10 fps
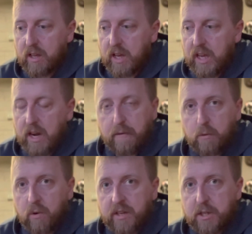And
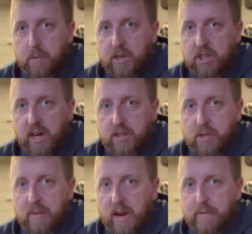everyone that's reached out
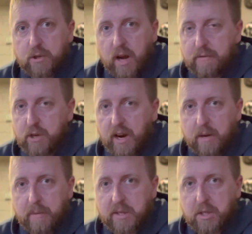to me, I've tried
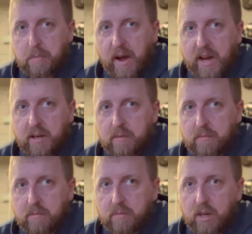to message back,
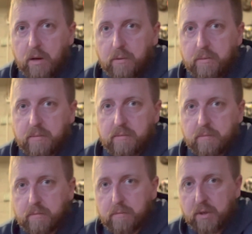you know,
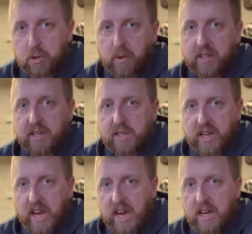as quickly as I
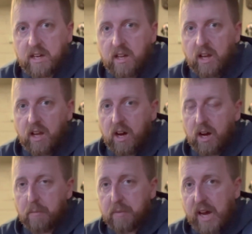can.
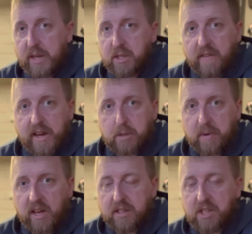Guys have asked
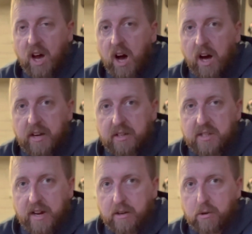me a ton of
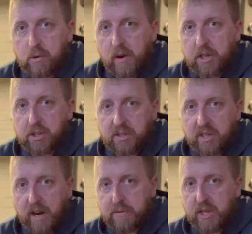technical questions,
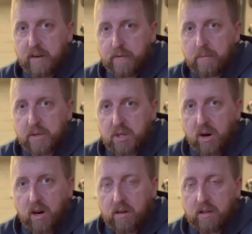and I've said from the
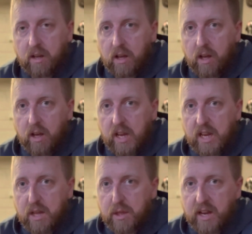start,
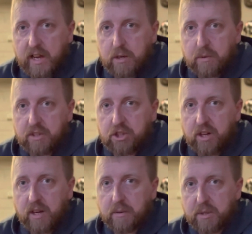anything I do on this
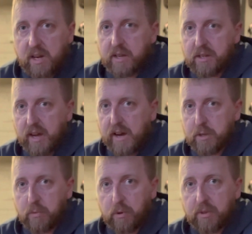channel is not the
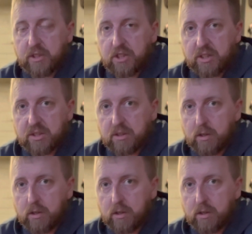gospel. It's just